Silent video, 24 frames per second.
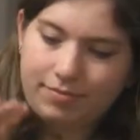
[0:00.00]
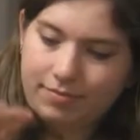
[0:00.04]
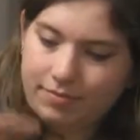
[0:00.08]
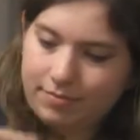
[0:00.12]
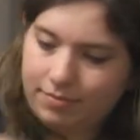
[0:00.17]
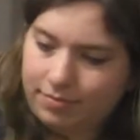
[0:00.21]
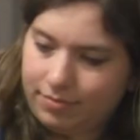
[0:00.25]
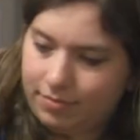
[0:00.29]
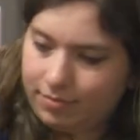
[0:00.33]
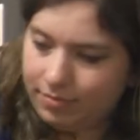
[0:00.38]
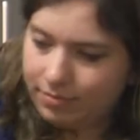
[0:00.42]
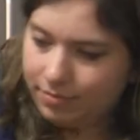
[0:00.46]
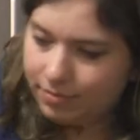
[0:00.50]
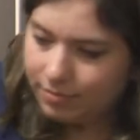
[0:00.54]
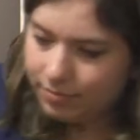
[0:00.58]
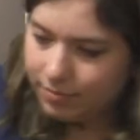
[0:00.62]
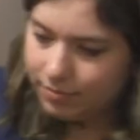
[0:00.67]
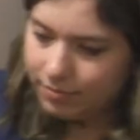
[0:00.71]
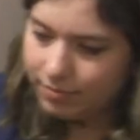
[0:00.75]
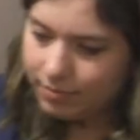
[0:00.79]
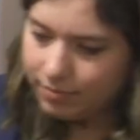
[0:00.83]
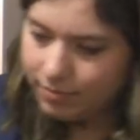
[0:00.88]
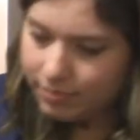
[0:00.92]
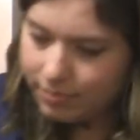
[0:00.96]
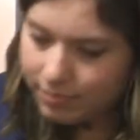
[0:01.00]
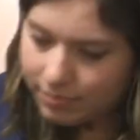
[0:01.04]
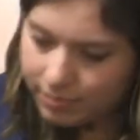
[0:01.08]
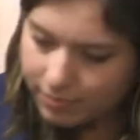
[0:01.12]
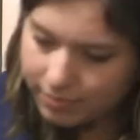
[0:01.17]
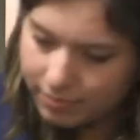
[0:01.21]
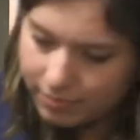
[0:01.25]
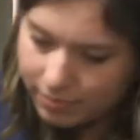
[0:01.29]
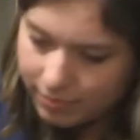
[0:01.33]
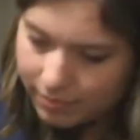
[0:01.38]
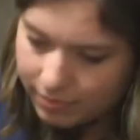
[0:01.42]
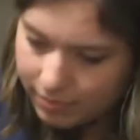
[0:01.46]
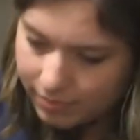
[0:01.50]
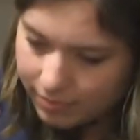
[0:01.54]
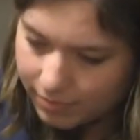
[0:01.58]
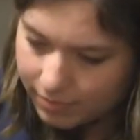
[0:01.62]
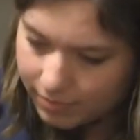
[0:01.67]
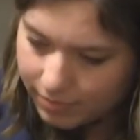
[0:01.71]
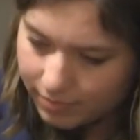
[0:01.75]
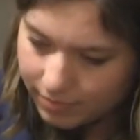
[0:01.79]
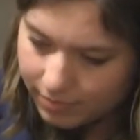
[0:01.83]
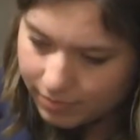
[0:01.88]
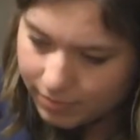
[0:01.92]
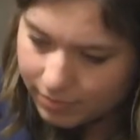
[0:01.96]

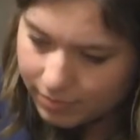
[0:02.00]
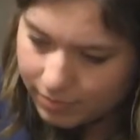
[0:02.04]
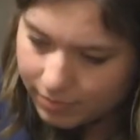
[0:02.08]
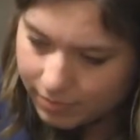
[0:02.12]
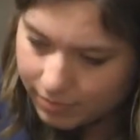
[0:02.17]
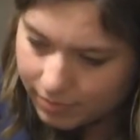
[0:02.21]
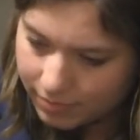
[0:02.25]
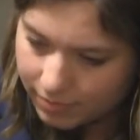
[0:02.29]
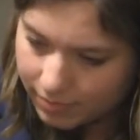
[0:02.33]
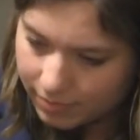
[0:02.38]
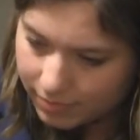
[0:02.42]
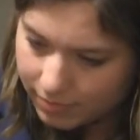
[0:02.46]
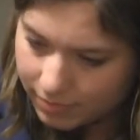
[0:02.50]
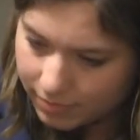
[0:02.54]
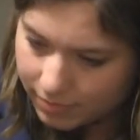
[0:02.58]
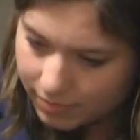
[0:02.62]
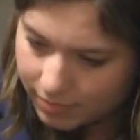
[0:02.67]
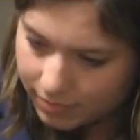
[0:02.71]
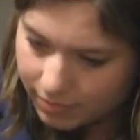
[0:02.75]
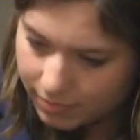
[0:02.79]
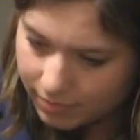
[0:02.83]
[no speech]